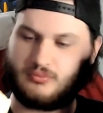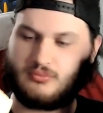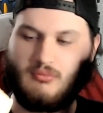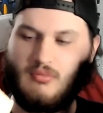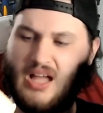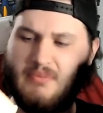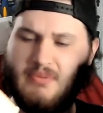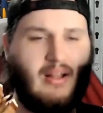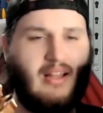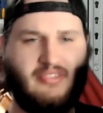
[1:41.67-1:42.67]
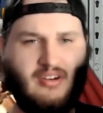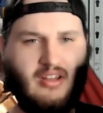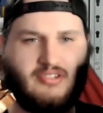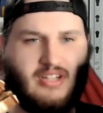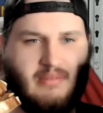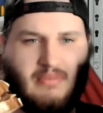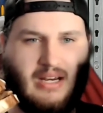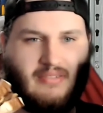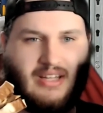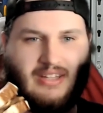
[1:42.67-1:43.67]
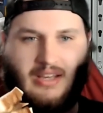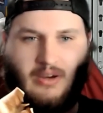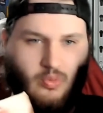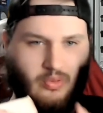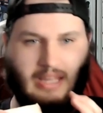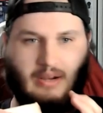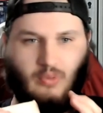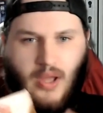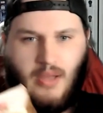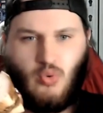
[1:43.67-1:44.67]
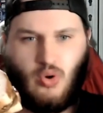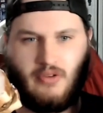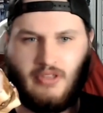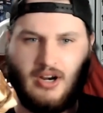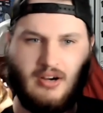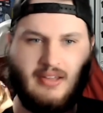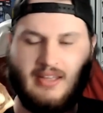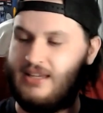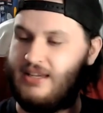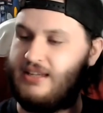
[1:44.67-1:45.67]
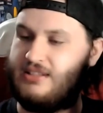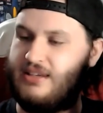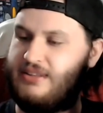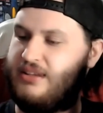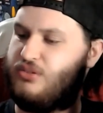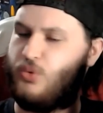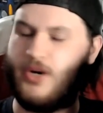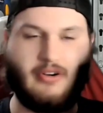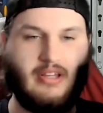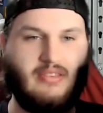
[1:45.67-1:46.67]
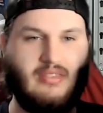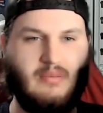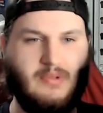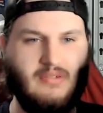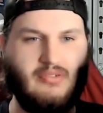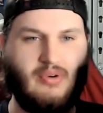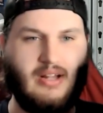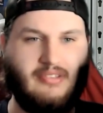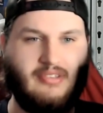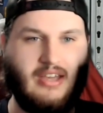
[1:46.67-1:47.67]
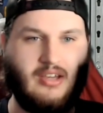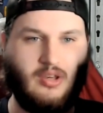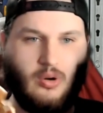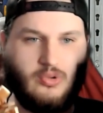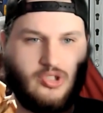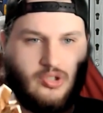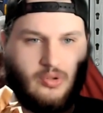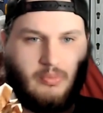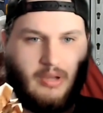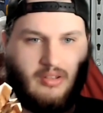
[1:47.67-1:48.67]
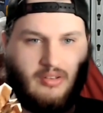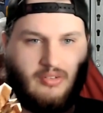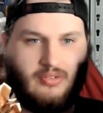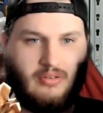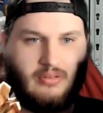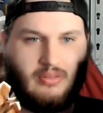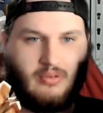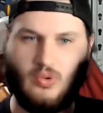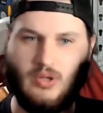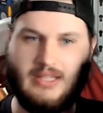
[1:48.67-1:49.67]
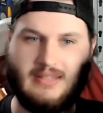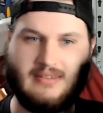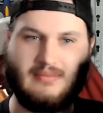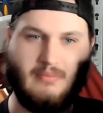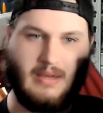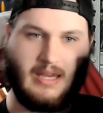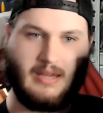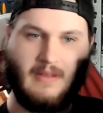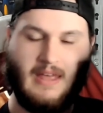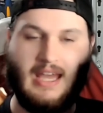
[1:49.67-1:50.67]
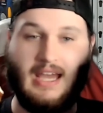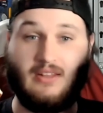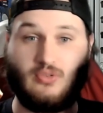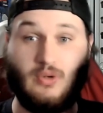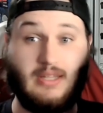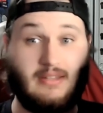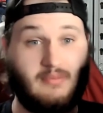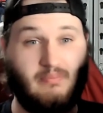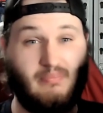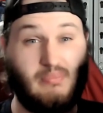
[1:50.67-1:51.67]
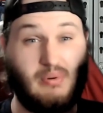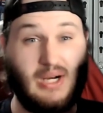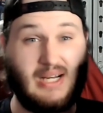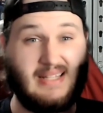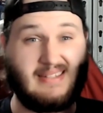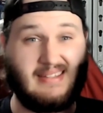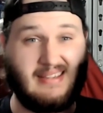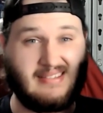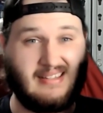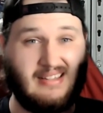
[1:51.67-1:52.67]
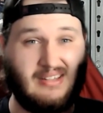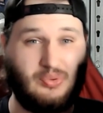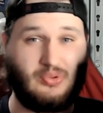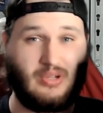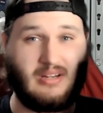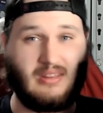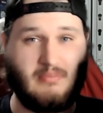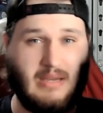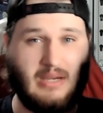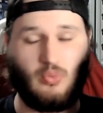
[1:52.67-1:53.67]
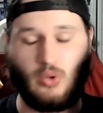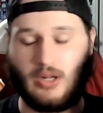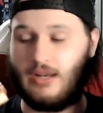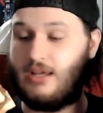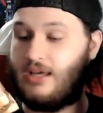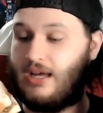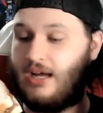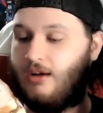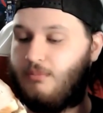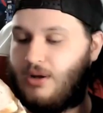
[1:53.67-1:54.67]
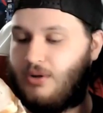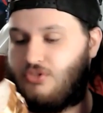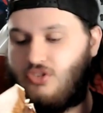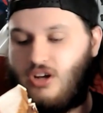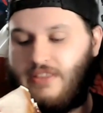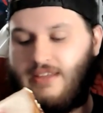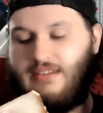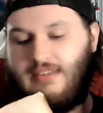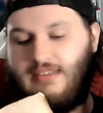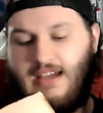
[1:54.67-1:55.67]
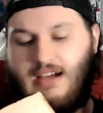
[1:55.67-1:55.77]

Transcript: I've been to Rally's another time, and I've gotten like way more in there. It's weird. It's the Pacific Rally's I go to, because there's one that's meh, and there's one that's pretty decent. This was kind of the meh one, but I was just on that side of town.